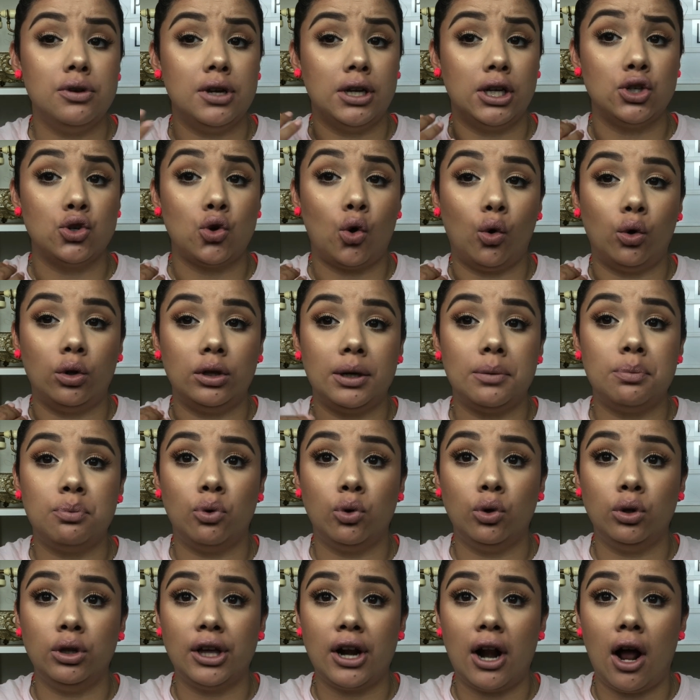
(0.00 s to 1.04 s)
You can totally
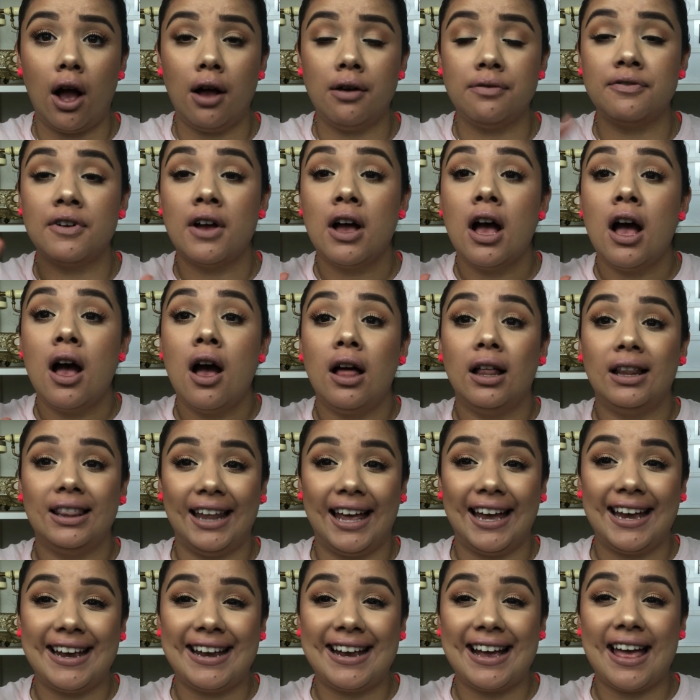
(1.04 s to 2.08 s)
pull it off
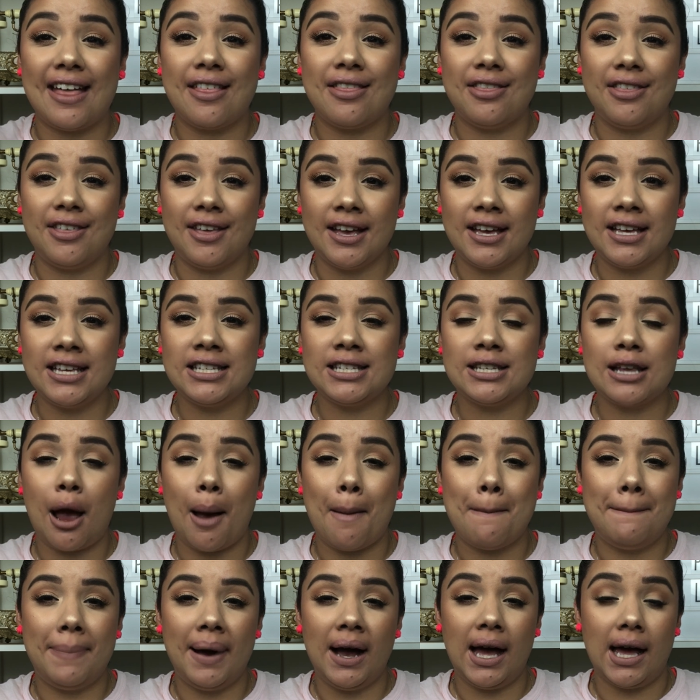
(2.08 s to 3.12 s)
like this,
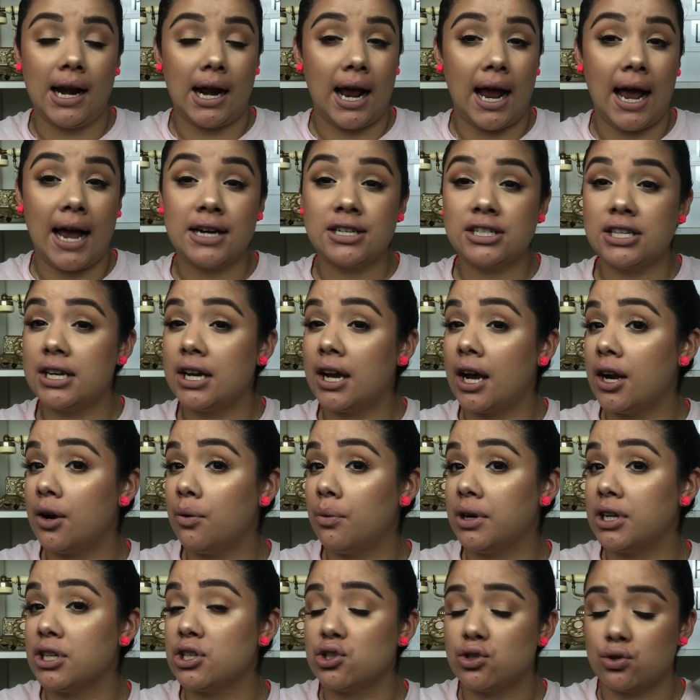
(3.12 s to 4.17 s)
but I actually kind of
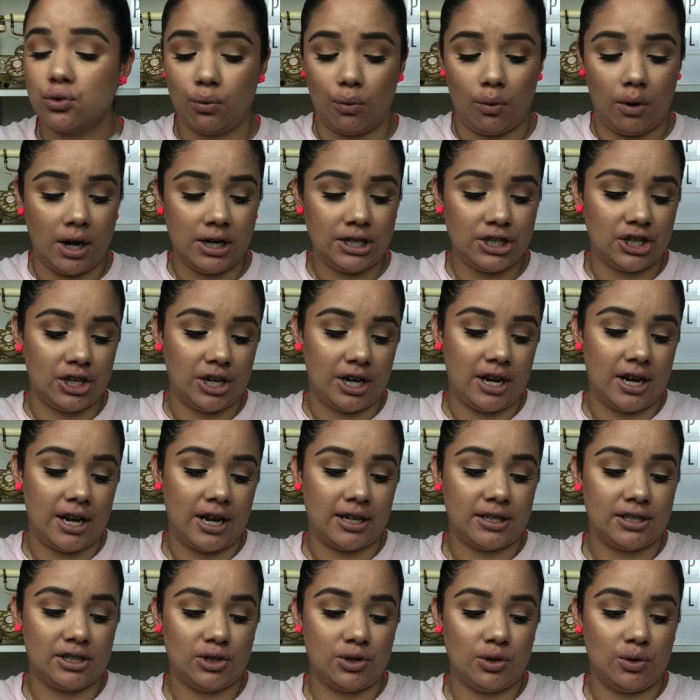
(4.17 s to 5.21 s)
want to swatch it
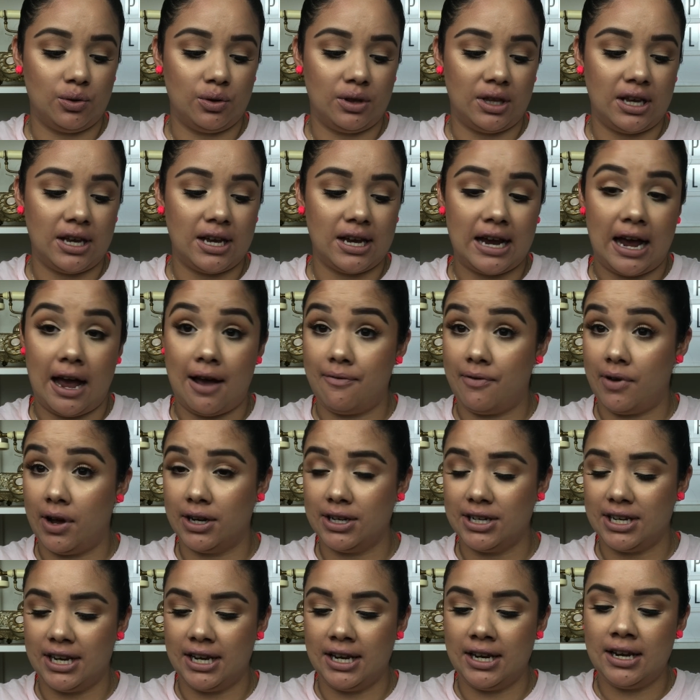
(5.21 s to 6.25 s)
next to the Kat
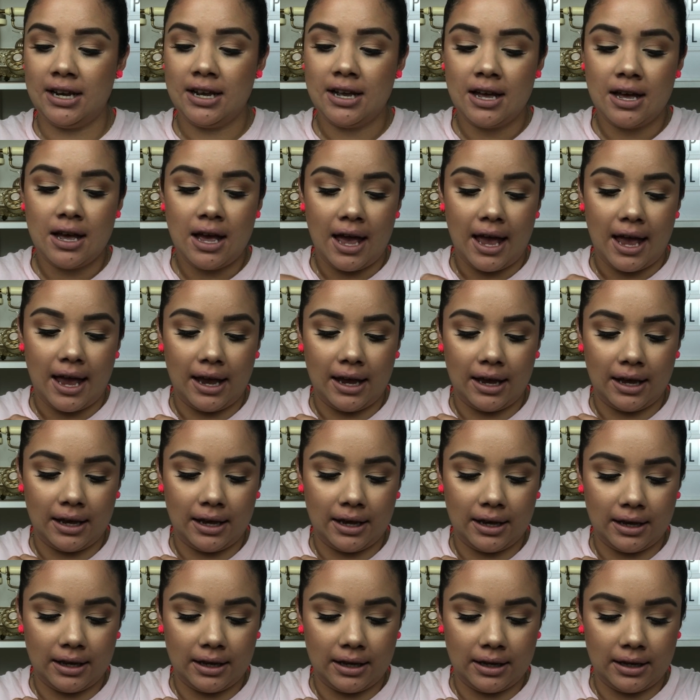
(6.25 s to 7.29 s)
Von D
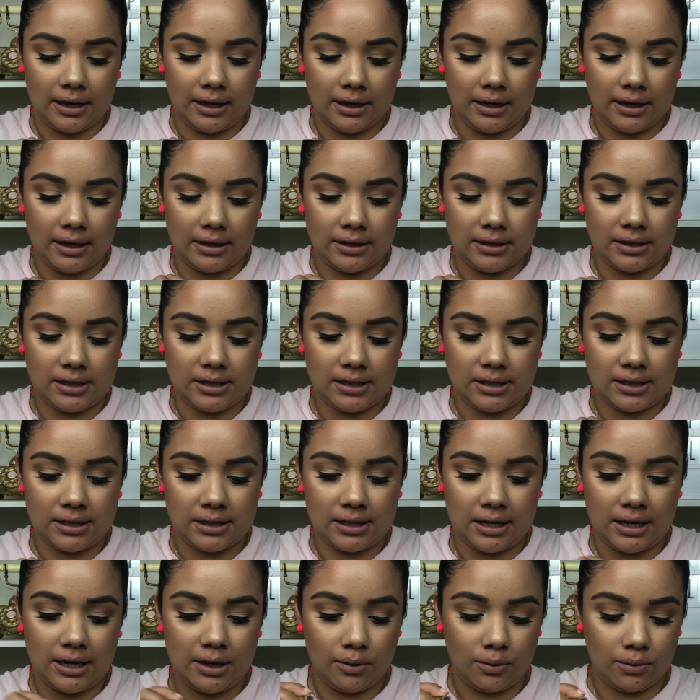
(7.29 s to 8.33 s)
and see.